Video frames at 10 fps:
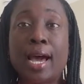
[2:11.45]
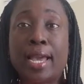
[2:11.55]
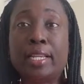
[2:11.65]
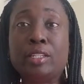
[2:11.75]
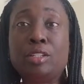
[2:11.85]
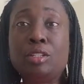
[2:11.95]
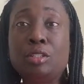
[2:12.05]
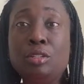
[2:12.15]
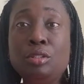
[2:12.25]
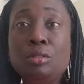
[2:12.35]
I
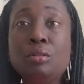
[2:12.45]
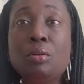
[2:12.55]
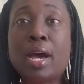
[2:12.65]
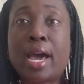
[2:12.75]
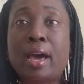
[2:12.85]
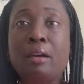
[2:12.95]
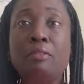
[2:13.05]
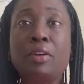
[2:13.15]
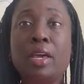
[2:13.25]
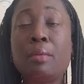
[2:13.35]
do
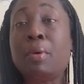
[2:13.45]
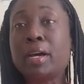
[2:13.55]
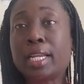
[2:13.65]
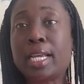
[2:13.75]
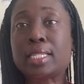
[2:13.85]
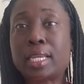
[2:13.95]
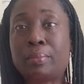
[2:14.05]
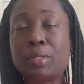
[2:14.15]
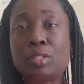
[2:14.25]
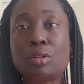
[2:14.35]
have a podcast
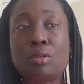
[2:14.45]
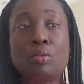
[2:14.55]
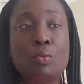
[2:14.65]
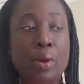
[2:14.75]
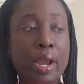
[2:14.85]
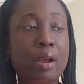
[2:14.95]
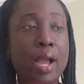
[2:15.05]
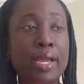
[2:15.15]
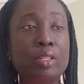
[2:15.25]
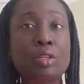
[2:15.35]
episode where
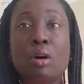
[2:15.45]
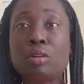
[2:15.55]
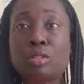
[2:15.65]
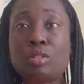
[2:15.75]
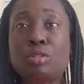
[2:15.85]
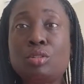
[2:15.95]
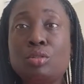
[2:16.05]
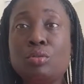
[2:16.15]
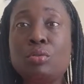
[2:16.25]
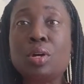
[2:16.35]
I talked
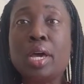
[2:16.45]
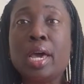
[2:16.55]
to